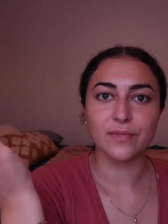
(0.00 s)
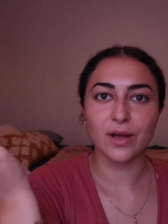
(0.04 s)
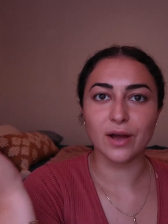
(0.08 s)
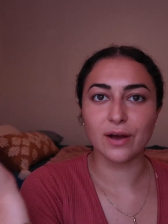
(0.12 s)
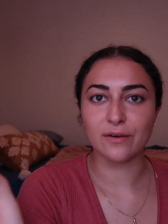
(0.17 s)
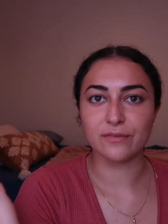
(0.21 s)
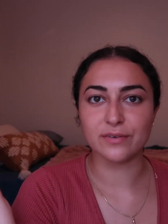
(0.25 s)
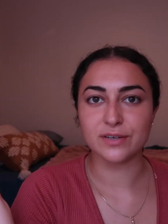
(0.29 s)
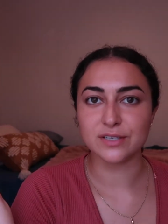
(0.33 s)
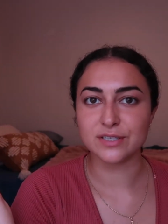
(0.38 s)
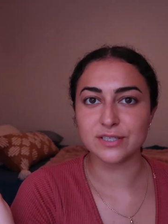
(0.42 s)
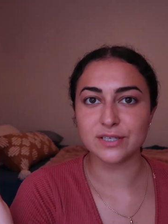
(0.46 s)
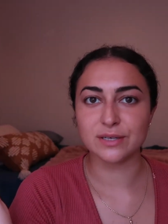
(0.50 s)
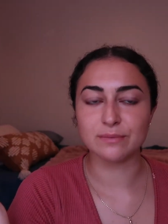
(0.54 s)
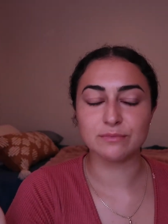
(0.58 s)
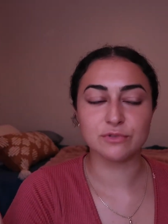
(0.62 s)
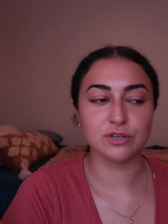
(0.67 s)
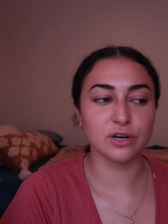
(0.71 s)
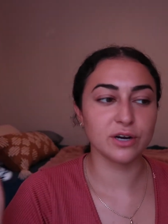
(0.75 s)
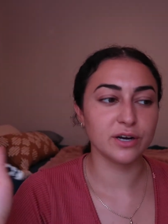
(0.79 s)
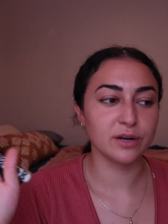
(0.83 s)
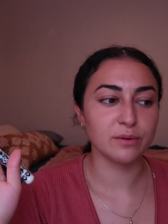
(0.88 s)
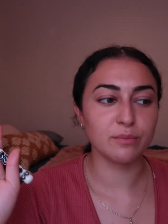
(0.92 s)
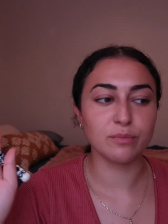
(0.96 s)
Obviously I'm
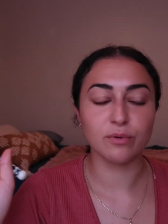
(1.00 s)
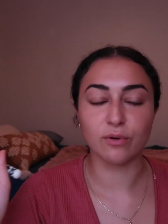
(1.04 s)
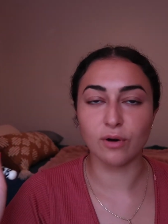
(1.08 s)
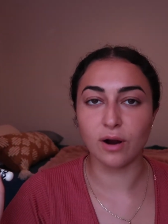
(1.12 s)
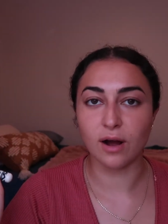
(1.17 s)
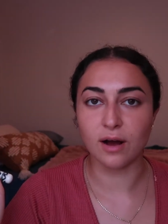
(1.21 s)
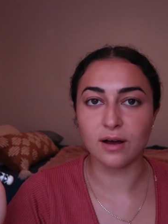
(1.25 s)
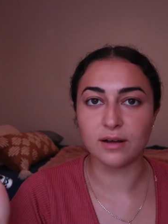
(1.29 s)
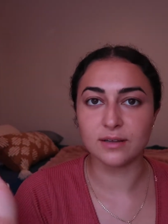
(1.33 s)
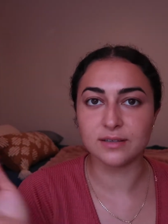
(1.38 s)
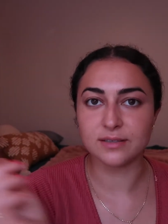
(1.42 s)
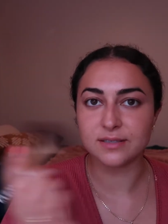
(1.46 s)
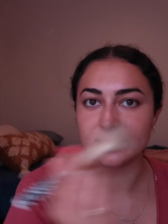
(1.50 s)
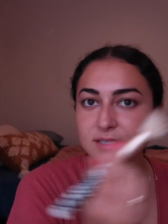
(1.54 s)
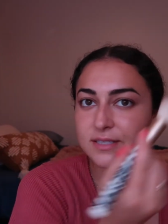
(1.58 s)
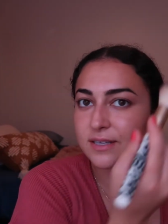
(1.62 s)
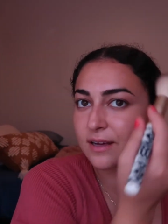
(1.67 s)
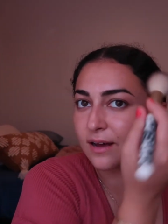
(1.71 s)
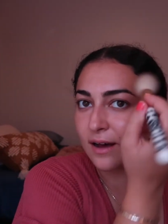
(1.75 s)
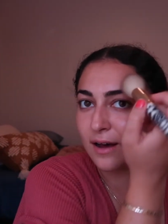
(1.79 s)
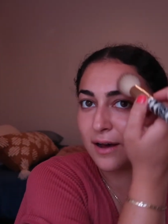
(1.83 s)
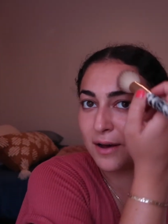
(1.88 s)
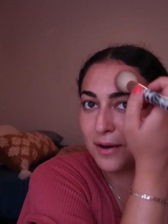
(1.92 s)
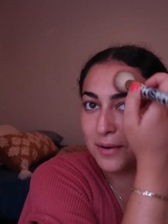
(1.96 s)
trying to bronze.
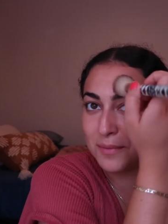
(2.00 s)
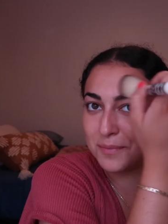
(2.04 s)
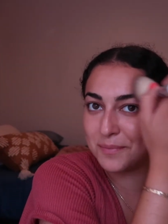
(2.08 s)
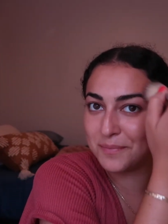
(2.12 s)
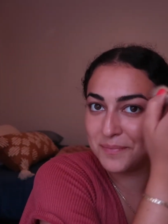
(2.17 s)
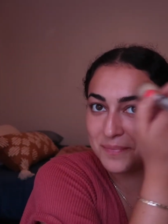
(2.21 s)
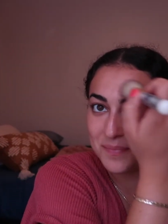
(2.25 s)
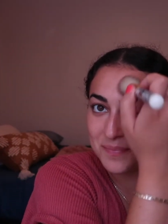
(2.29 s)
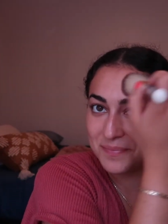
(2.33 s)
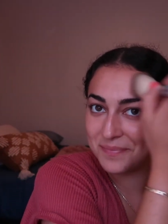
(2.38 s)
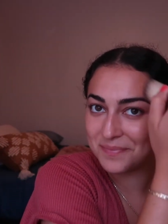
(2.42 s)
I'm